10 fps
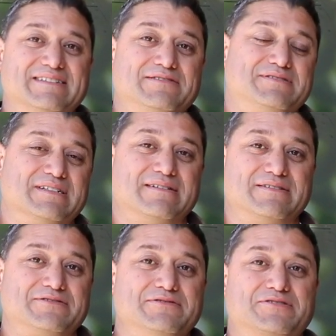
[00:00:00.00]

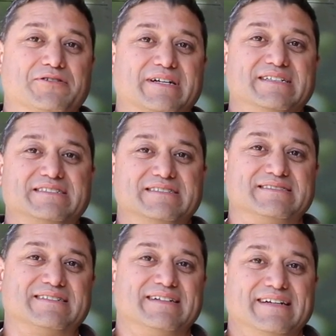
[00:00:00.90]
two-cylinder, two-stroke
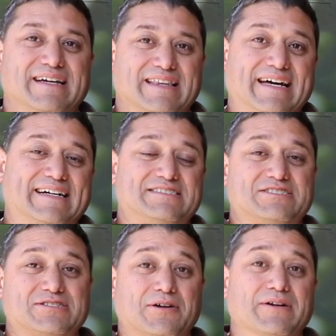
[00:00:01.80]
engines that
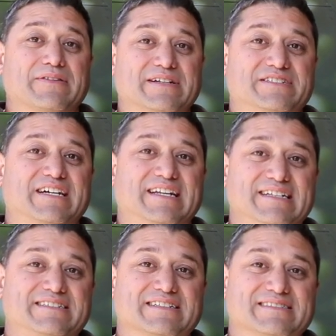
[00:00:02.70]
start the jet
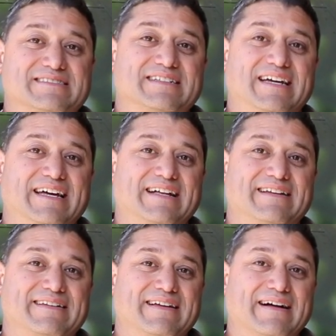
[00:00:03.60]
engines,
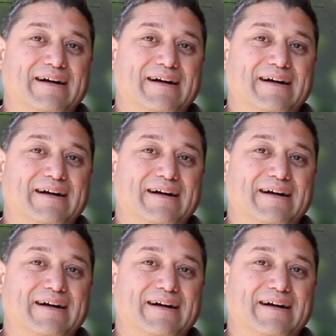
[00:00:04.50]
and